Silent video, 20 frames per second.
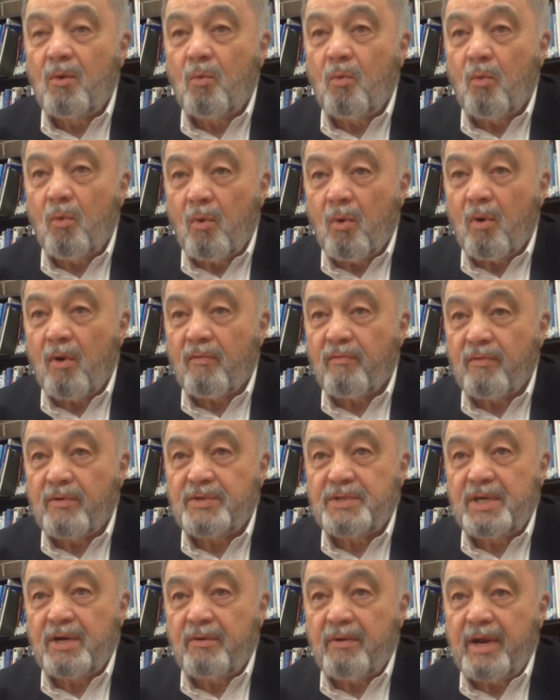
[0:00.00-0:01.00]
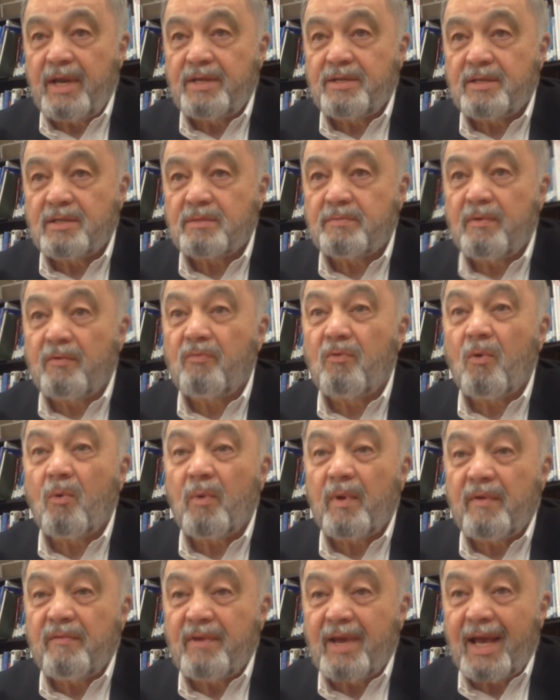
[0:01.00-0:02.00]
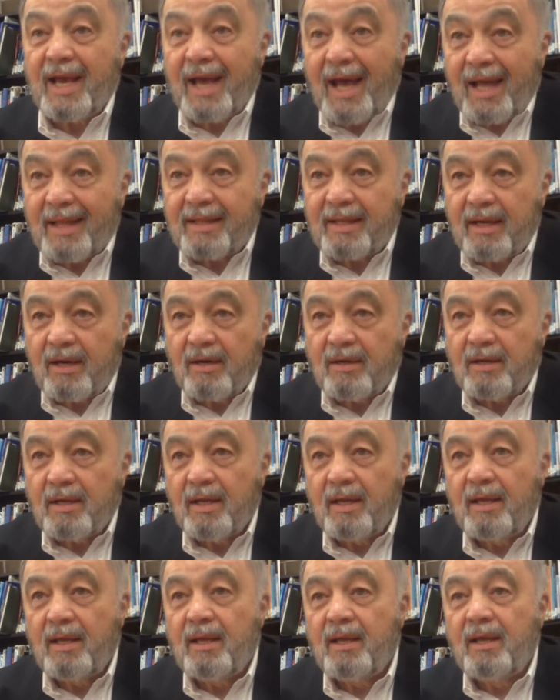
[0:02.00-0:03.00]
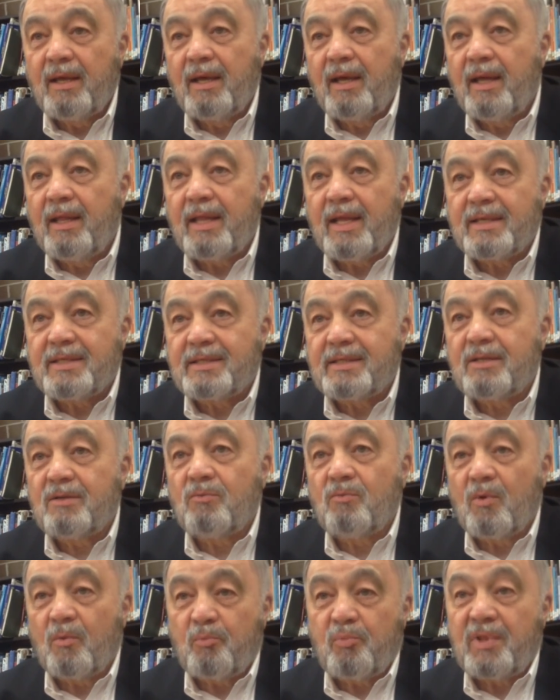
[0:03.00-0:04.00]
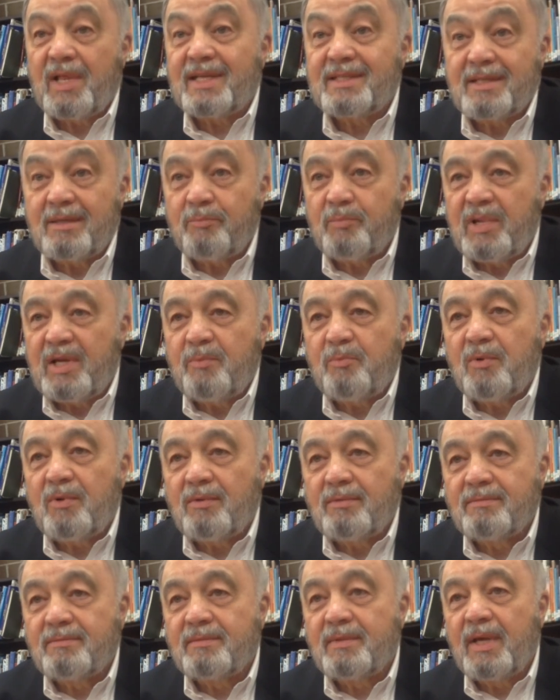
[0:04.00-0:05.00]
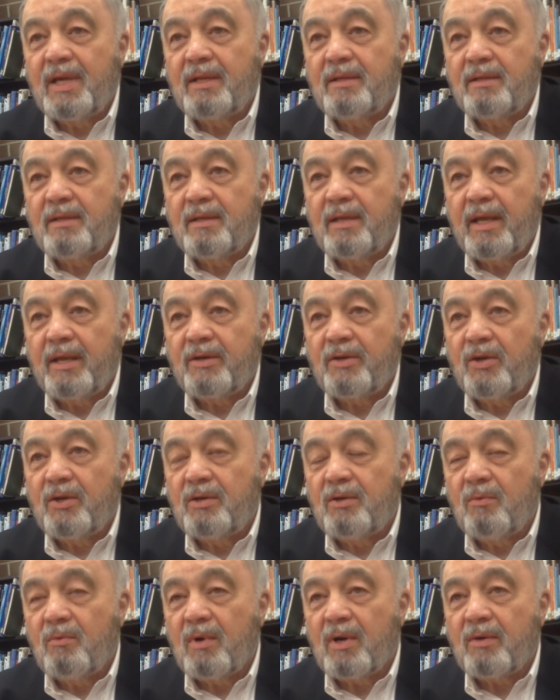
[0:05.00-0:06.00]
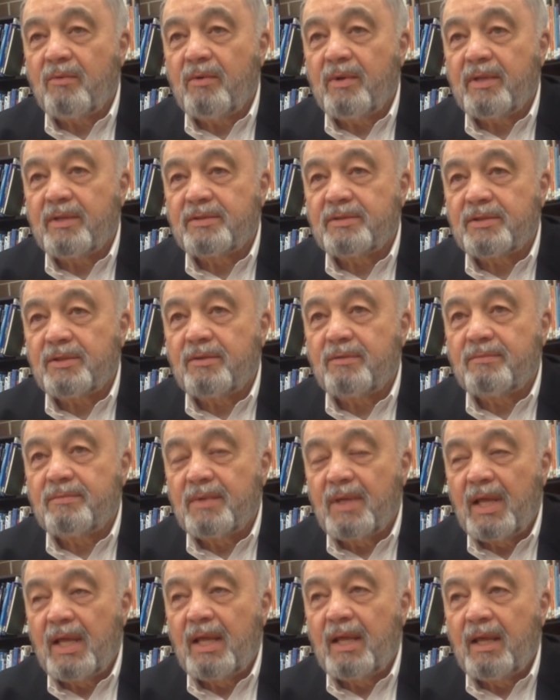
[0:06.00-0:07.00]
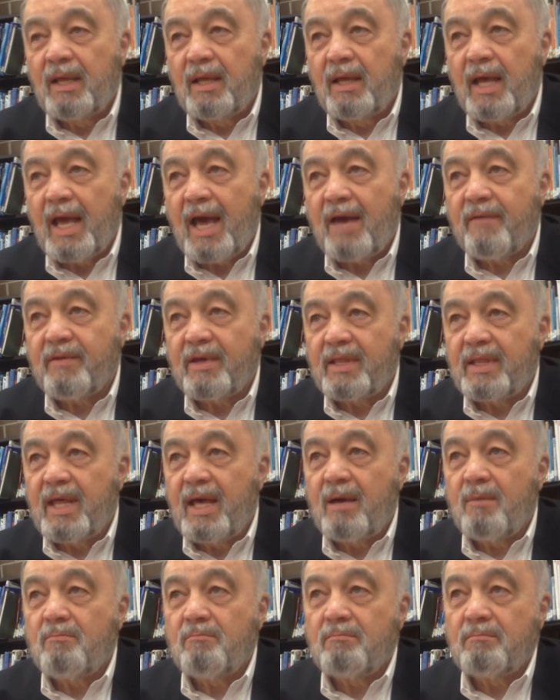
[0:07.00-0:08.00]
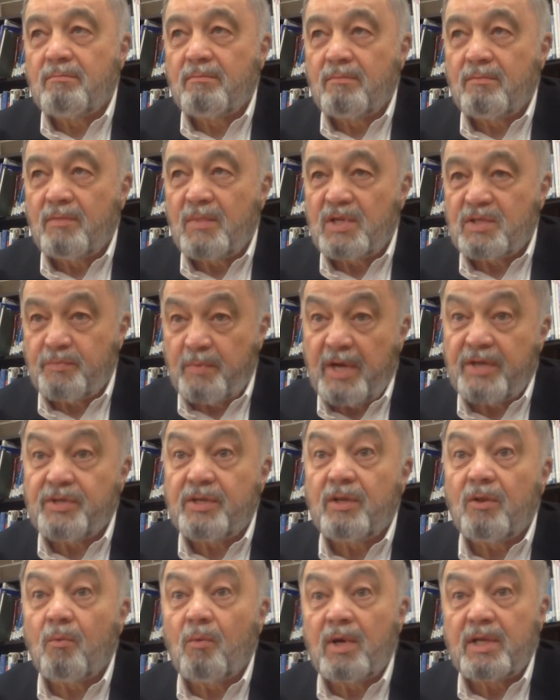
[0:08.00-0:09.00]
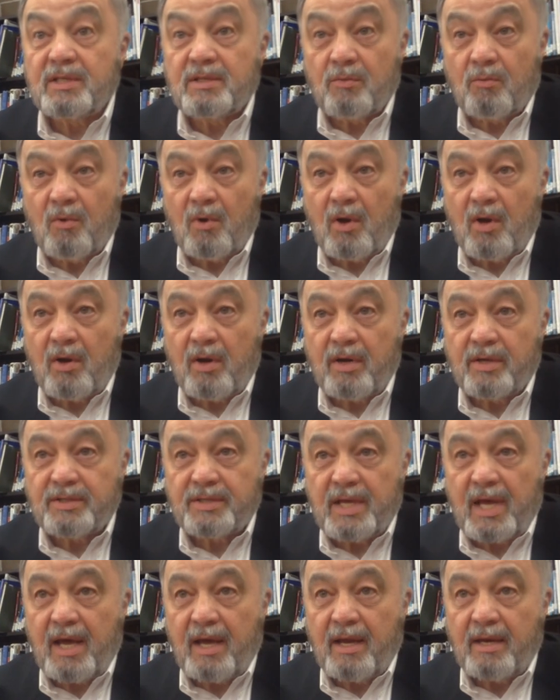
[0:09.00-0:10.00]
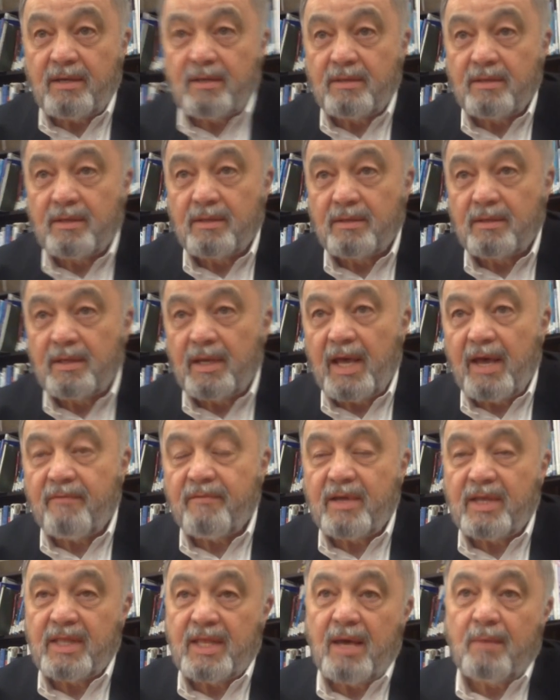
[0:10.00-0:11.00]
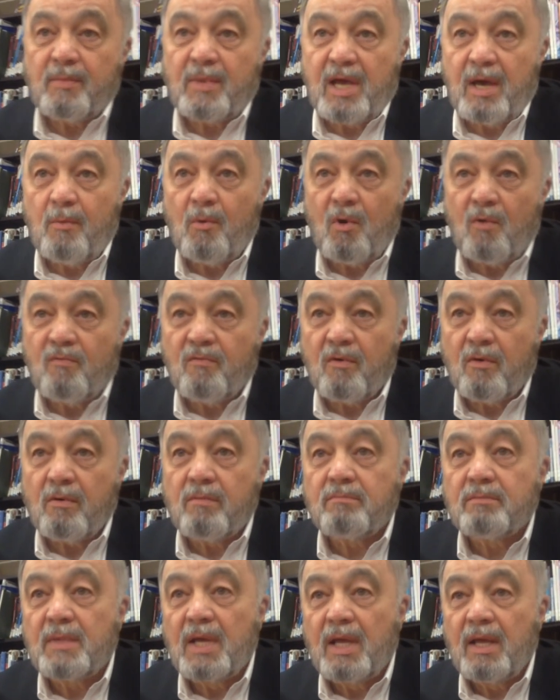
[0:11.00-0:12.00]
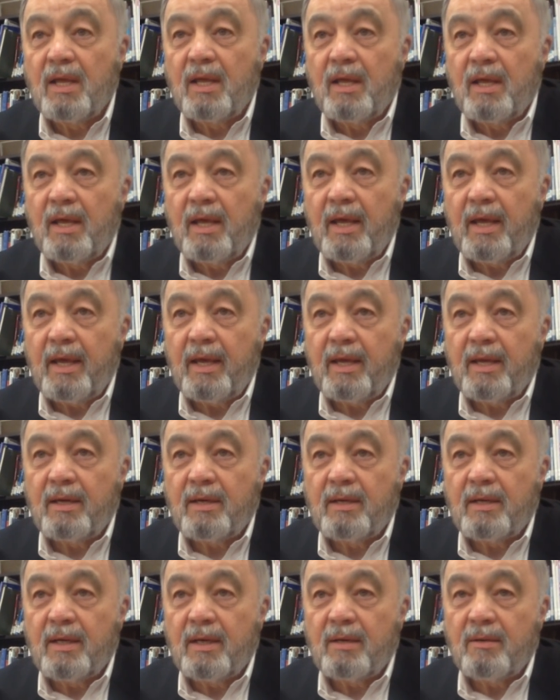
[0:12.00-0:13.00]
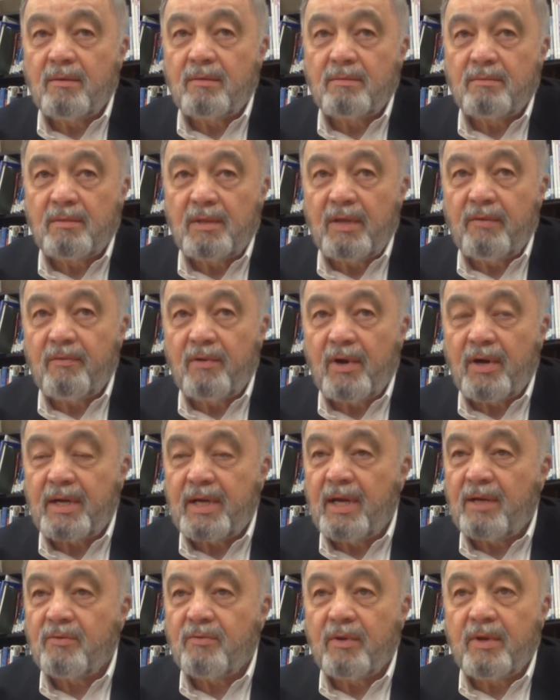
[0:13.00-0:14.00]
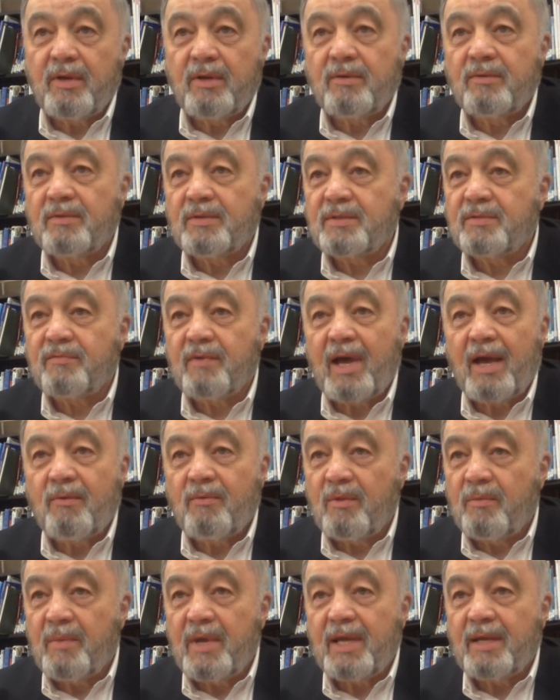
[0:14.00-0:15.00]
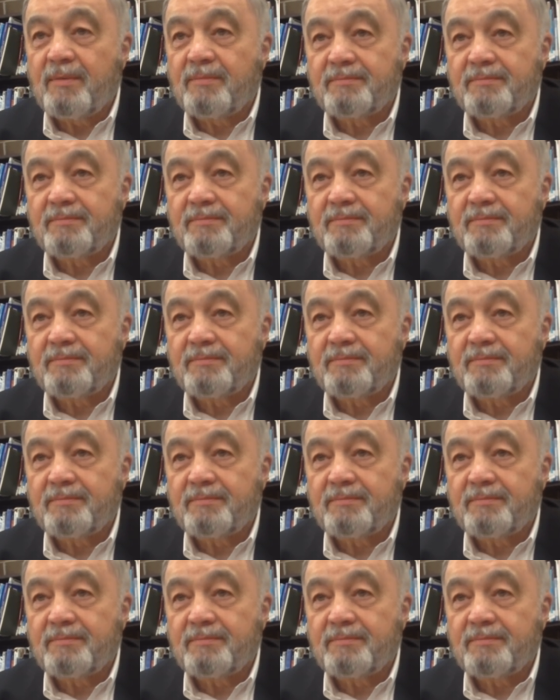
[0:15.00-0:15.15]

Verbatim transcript: war for generations before we even got there. And they still were pleasant people and, and good to work with. So having them, especially the ones that were on our side, having them come over and uh, live in our country was fine with me.